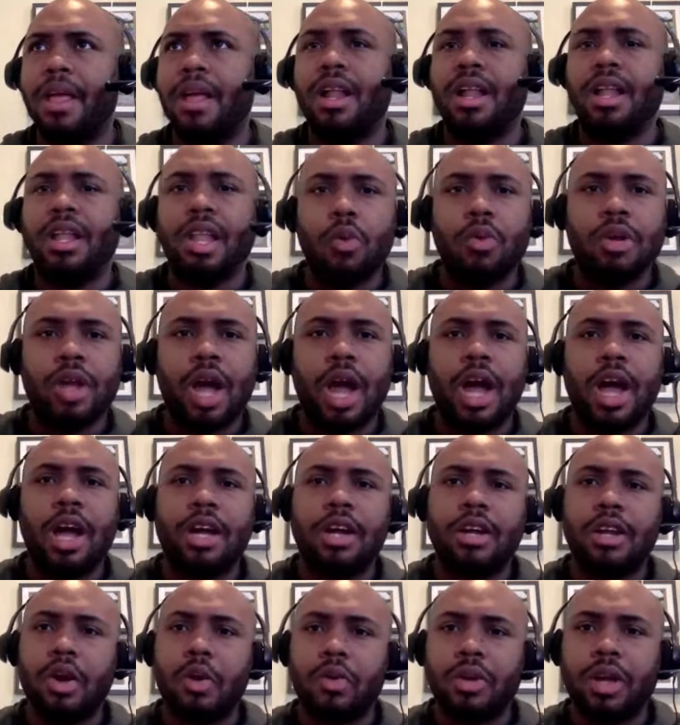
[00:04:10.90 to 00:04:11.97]
low
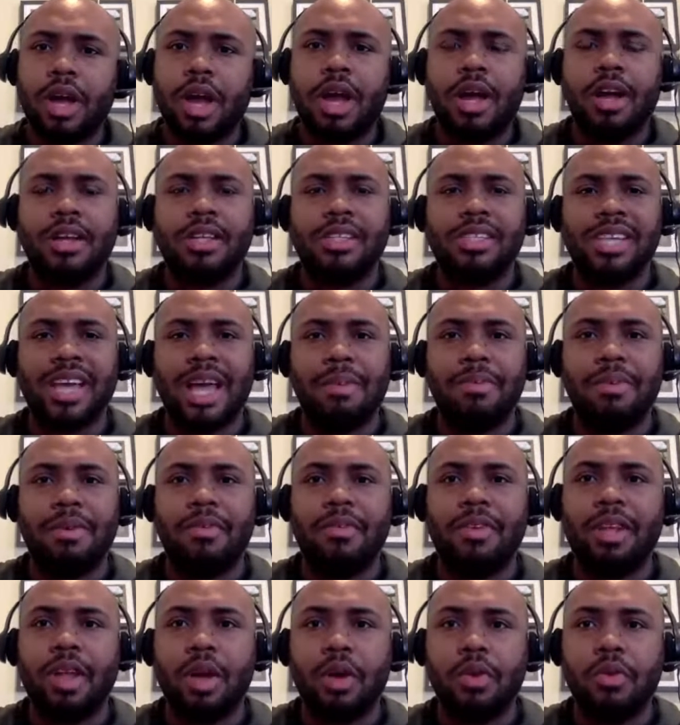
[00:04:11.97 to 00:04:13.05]
doc, no doc type
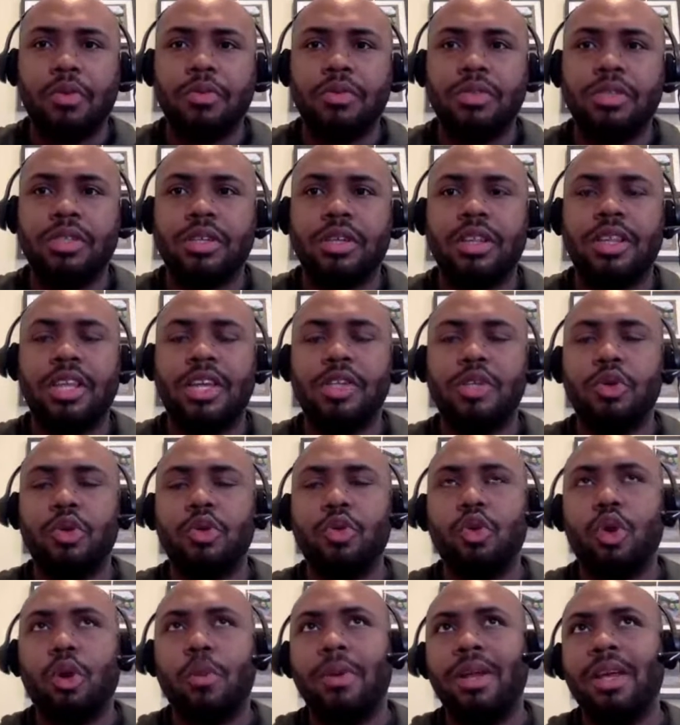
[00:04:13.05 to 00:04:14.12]
of loans. These are
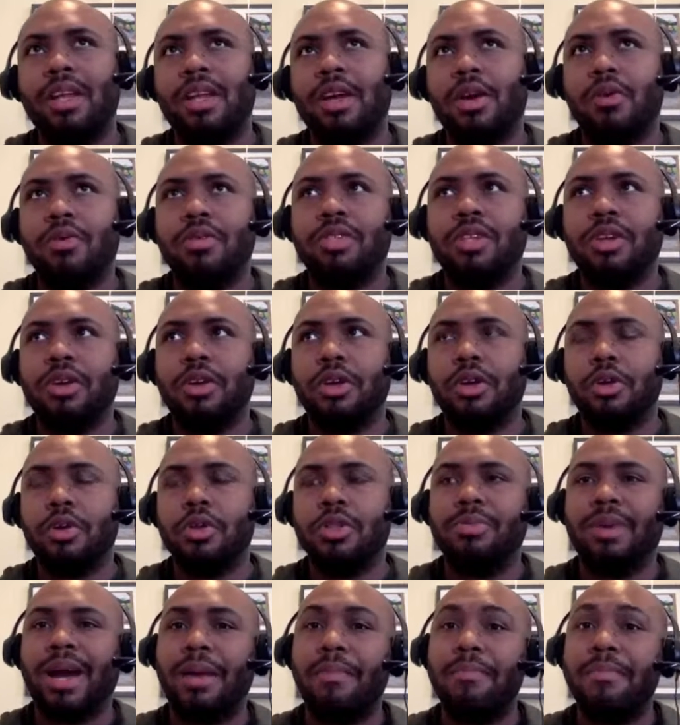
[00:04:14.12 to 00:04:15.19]
normally loans that are
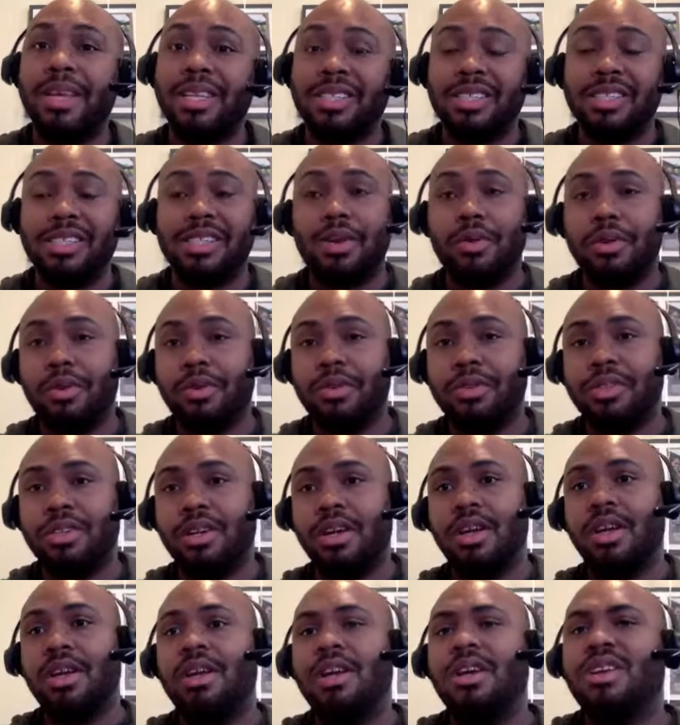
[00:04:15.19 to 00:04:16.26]
used by business owners.
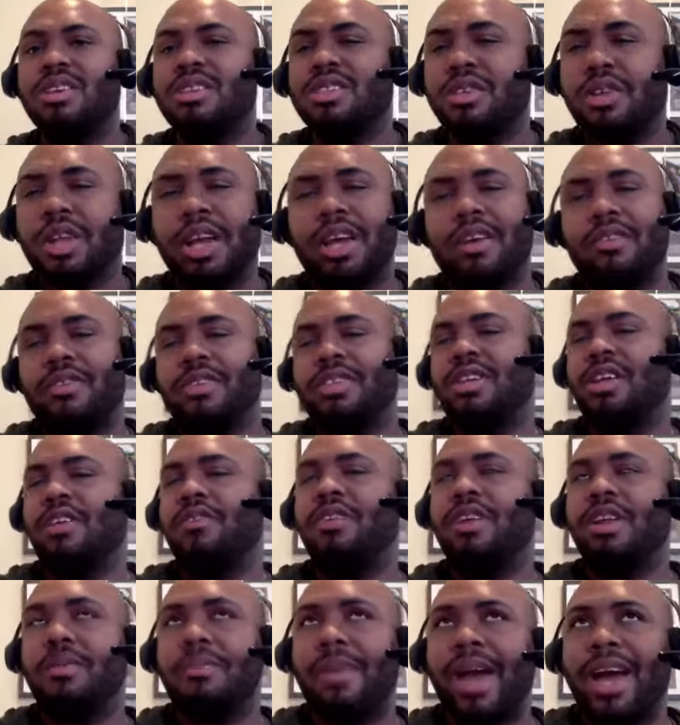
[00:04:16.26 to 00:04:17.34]
So like if
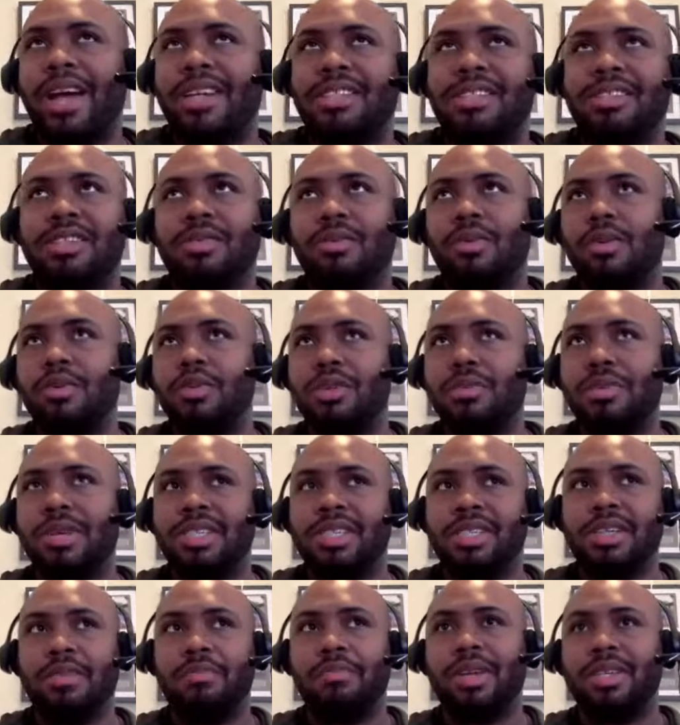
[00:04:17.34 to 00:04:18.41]
you can imagine someone who's a
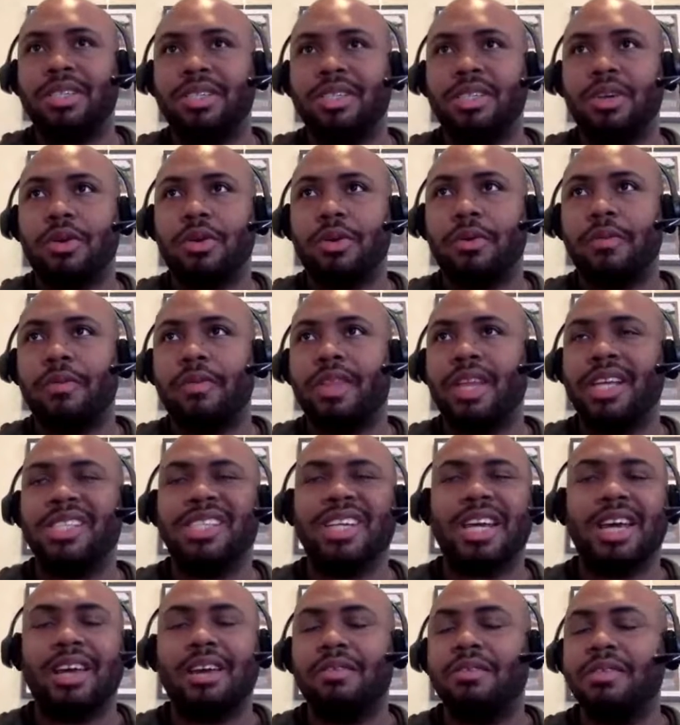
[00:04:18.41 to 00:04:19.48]
business owner, let's
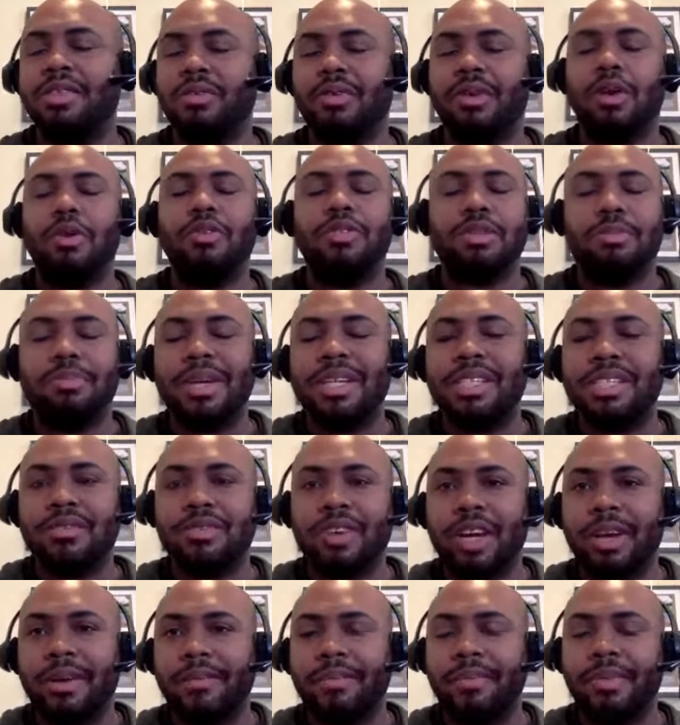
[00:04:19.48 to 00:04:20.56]
say someone owns a
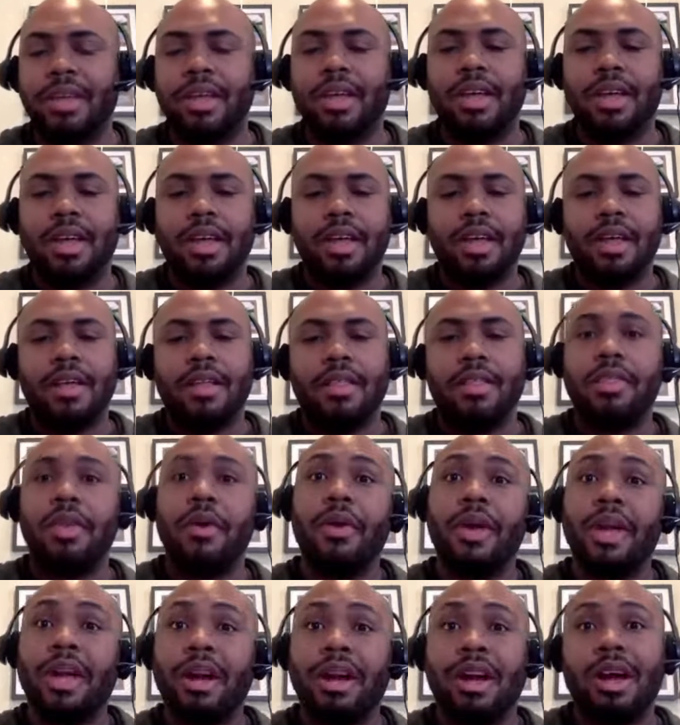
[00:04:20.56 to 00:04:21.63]
pizzeria,
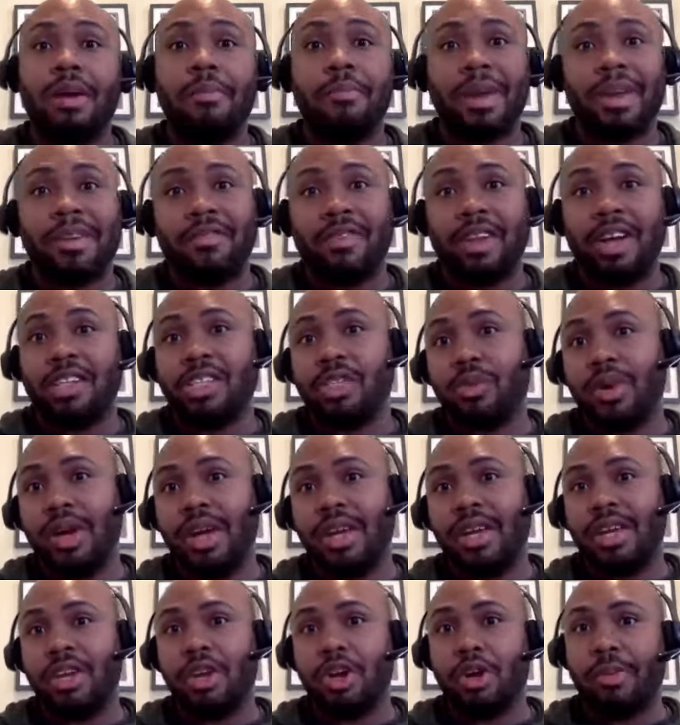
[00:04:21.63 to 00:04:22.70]
their income may
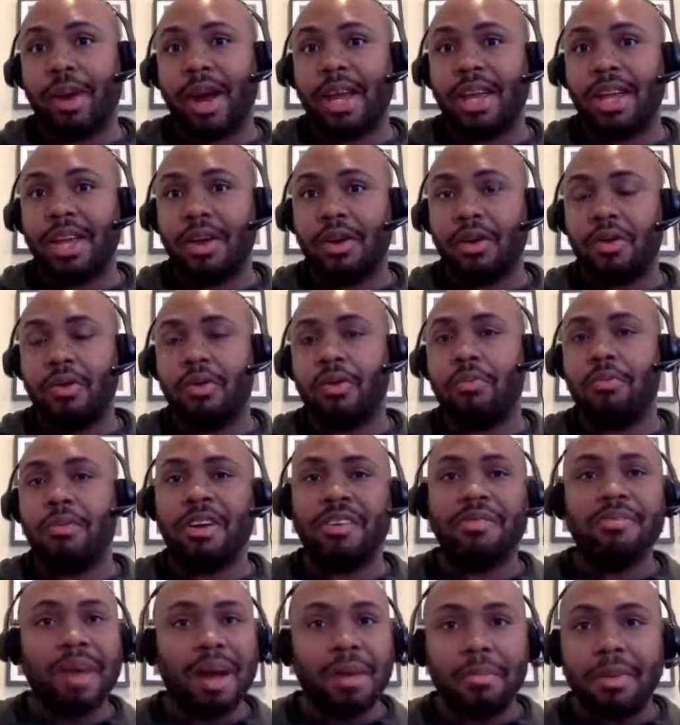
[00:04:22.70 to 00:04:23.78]
fluctuate year by year,
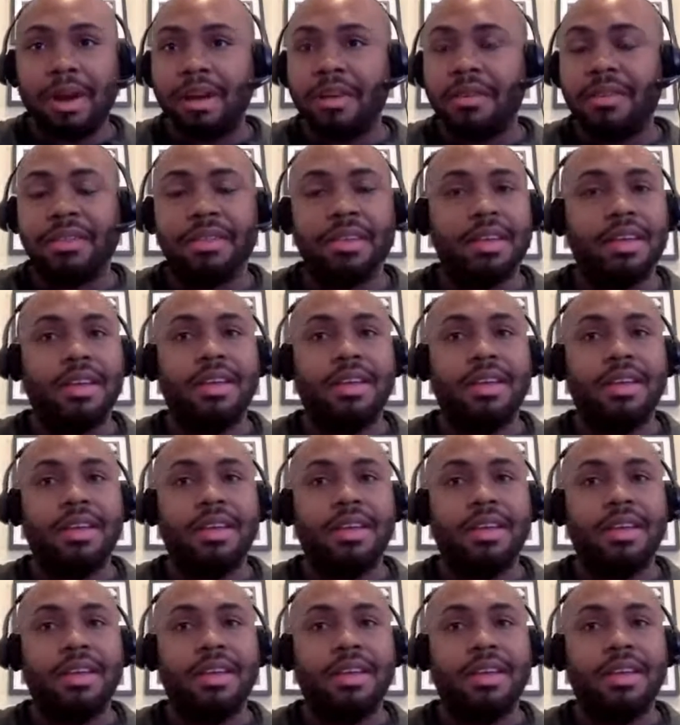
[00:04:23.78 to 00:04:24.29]
month by month.